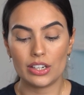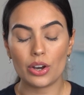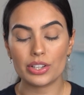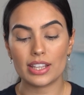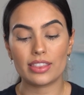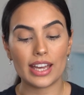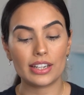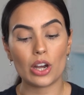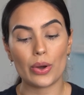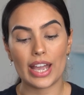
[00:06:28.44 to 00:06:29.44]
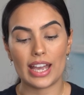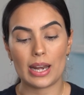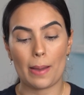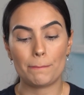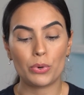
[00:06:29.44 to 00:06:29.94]
You're going to then go ahead
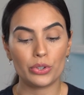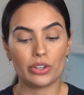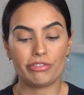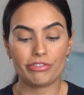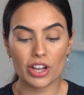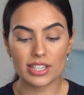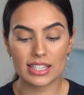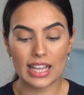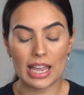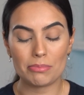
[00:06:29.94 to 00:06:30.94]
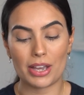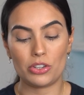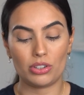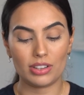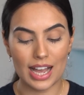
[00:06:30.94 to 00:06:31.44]
and put your first name and
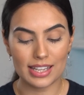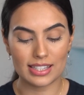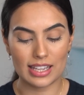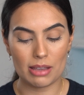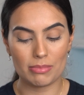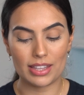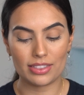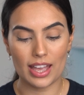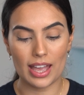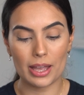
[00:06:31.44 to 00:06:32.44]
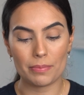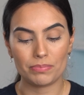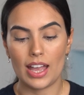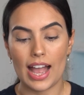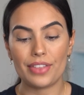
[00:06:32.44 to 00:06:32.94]
your last name in there,
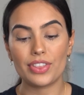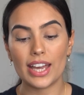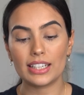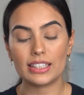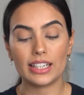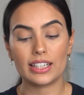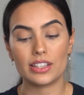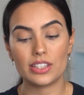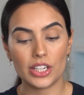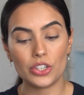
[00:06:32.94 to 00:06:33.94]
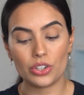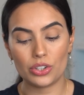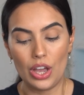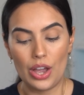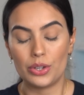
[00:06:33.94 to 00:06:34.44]
and then click continue.
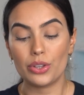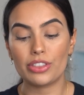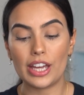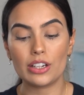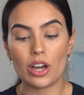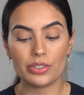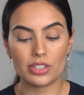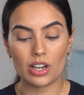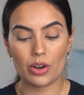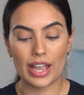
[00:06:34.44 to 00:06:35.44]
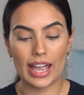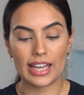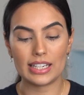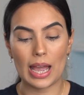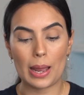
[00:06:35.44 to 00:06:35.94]
You're then going to go
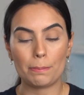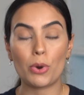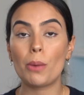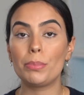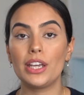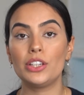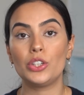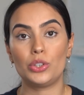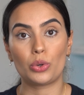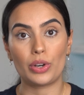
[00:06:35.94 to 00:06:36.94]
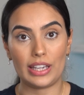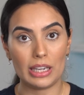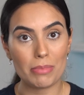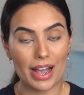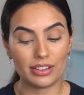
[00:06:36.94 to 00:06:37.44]
ahead and pop in your
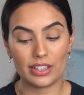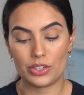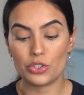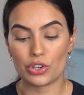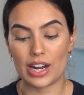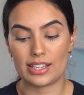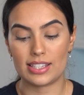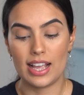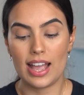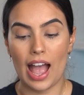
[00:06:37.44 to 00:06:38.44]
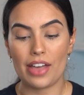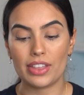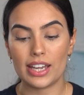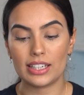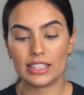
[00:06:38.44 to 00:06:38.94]
email address, and
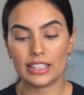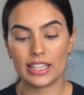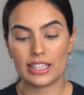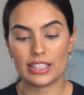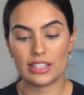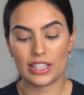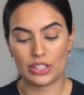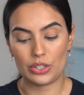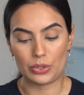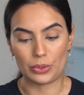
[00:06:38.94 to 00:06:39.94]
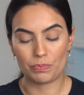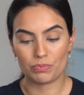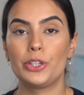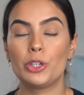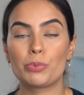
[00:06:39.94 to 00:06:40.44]
then click continue.
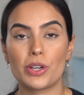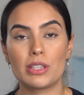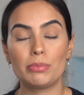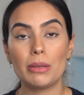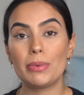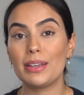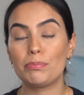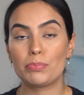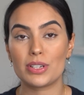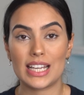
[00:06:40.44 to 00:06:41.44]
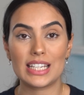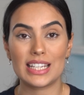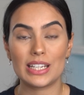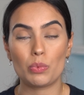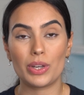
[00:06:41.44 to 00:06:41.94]
You'll possibly be
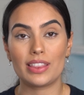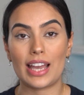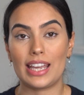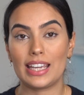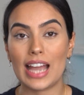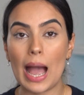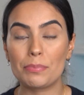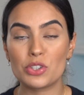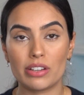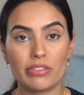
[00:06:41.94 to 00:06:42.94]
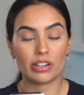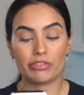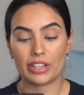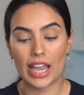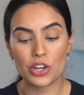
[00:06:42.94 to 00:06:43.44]
presented with a CAPTCHA
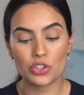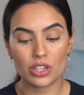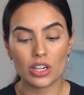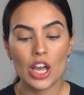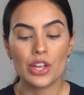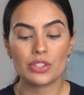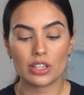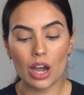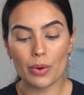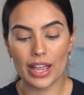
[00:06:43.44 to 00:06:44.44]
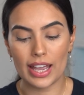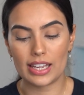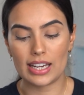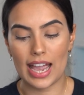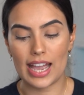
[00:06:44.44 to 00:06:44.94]
verification, so go
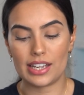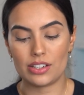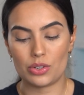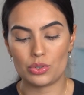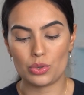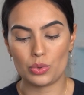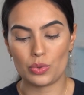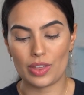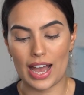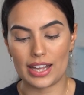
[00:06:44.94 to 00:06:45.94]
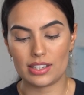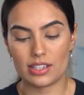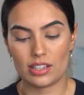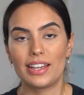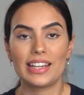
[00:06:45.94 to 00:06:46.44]
ahead and do
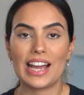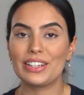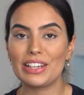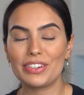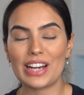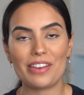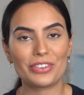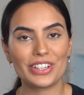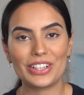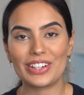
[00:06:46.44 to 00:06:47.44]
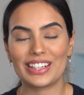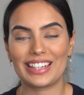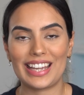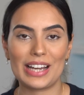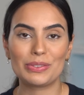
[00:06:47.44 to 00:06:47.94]
that. Now, given I've already got an
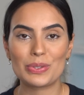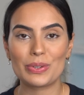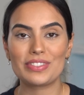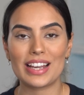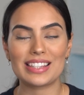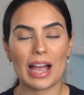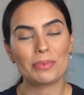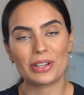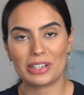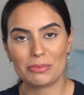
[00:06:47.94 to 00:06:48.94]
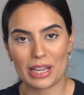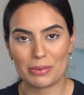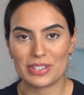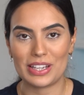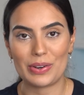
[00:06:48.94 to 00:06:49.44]
account with Swyftx, I'm not going to be
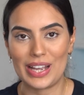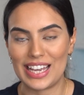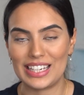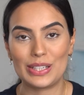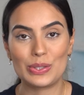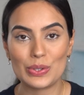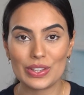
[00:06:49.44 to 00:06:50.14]
able to go ahead and do